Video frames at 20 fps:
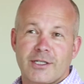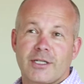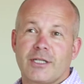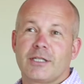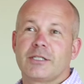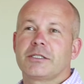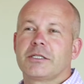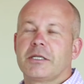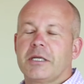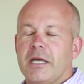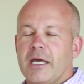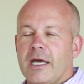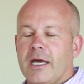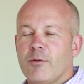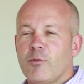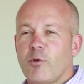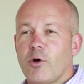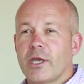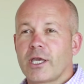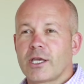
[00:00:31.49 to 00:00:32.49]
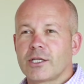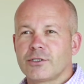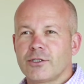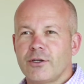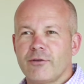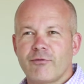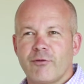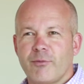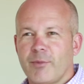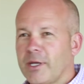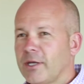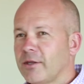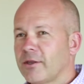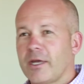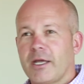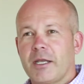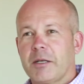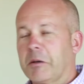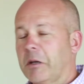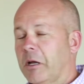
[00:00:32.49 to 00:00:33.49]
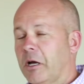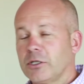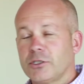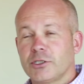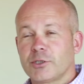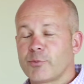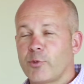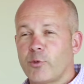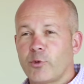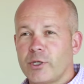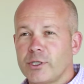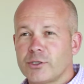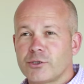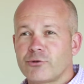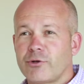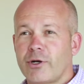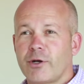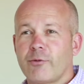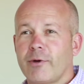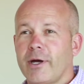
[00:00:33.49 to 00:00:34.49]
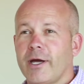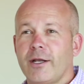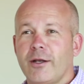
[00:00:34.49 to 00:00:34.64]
and what he could do for me, then I just bought in straight away,